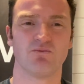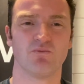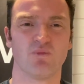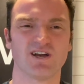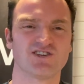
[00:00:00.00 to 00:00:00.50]

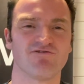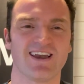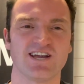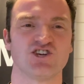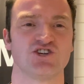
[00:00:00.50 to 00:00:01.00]
what is your
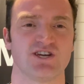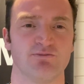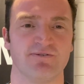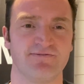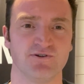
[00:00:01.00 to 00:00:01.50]
relationship
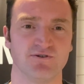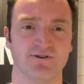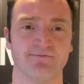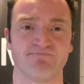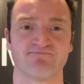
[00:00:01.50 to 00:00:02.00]
with
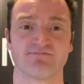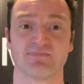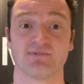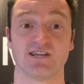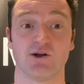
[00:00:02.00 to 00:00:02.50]
food?
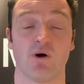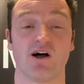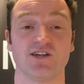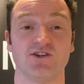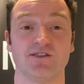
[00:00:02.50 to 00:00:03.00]

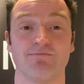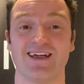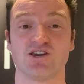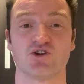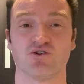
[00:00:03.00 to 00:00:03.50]
Are you the
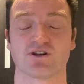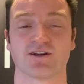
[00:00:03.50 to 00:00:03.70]
main cook?